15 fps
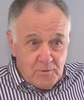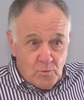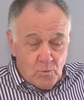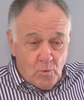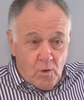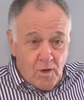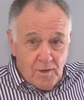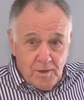
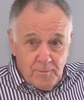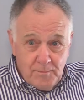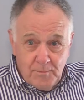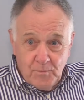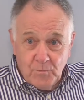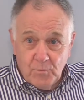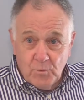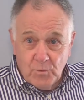water
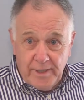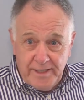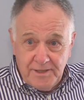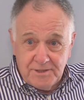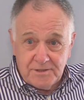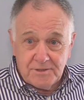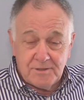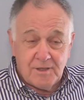
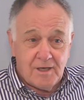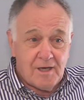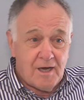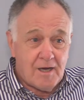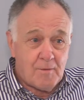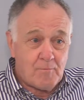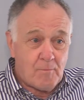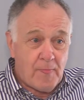rates
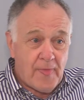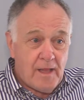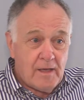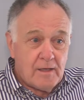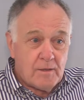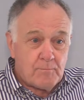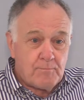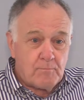
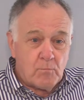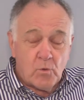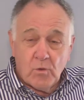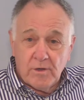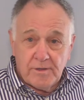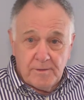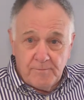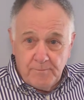
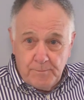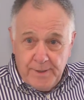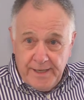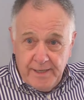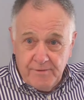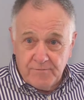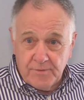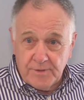more than
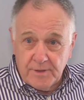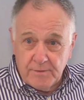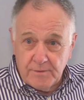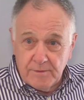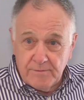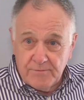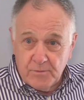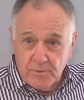pay for
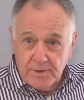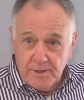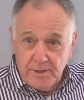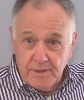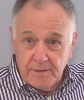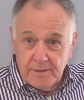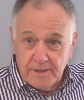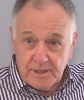
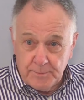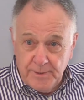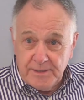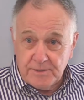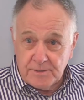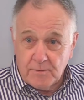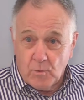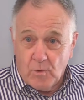the
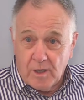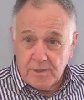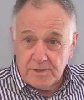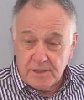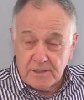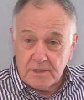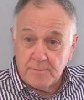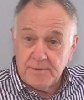expense of the water
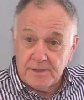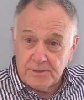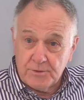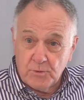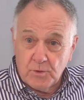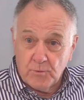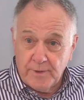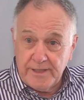system, and the
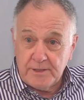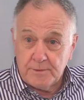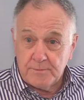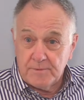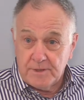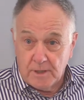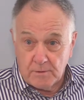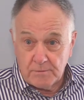sewer rates
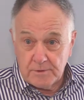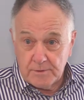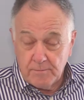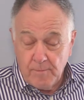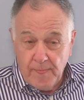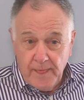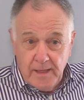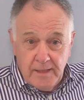don't.
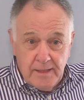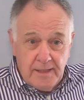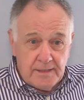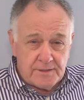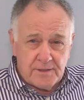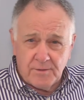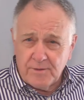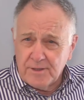
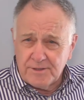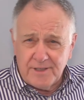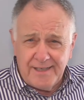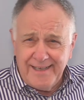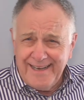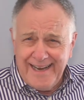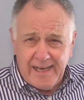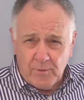And so there's an
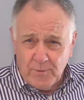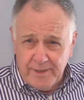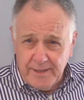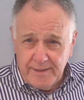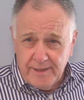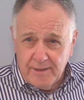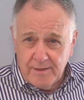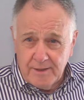inequity
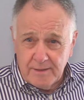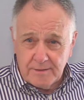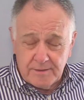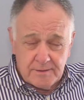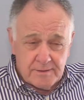there.